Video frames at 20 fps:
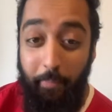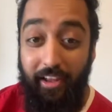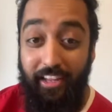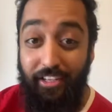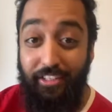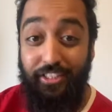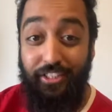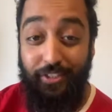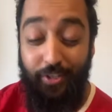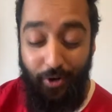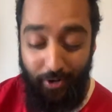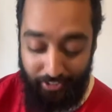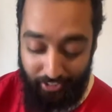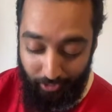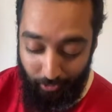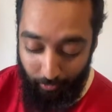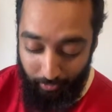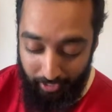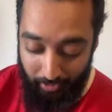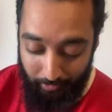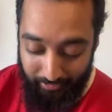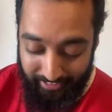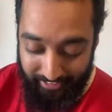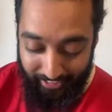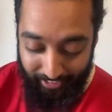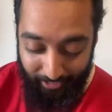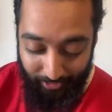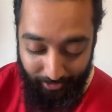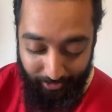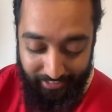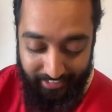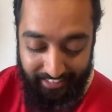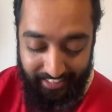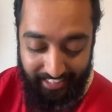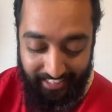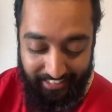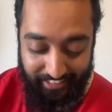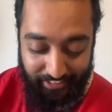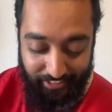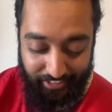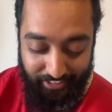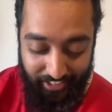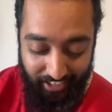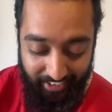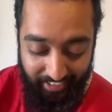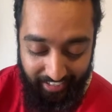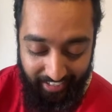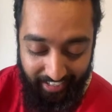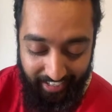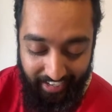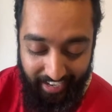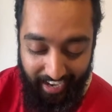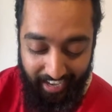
But you saw the queen was clutch. It just got it.